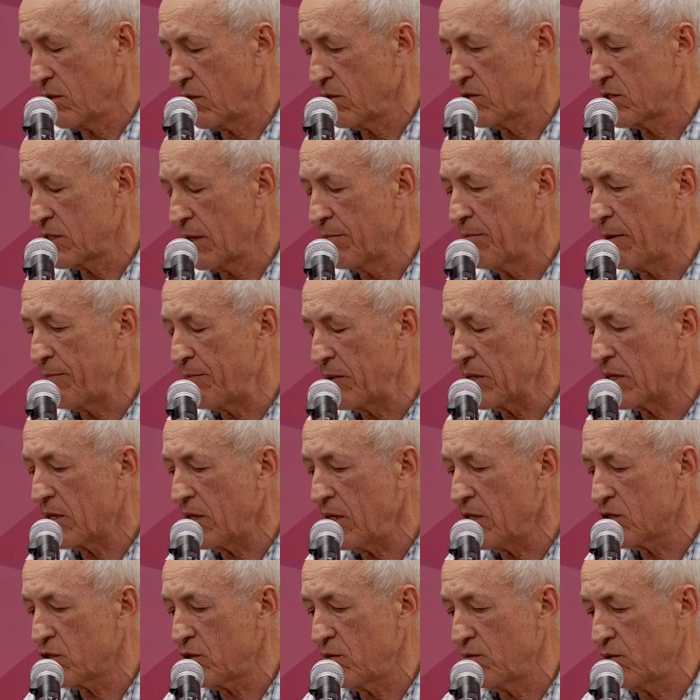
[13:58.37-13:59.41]
some
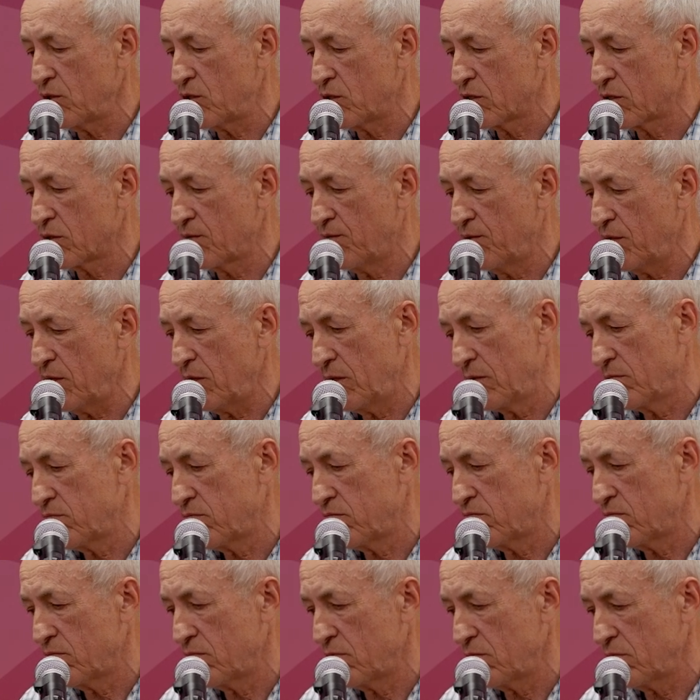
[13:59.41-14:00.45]
application which is very
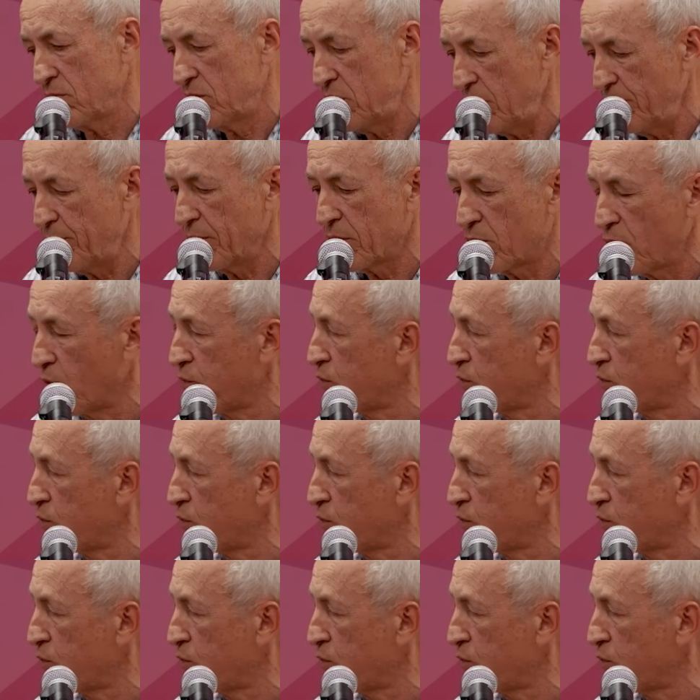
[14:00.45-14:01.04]
typical.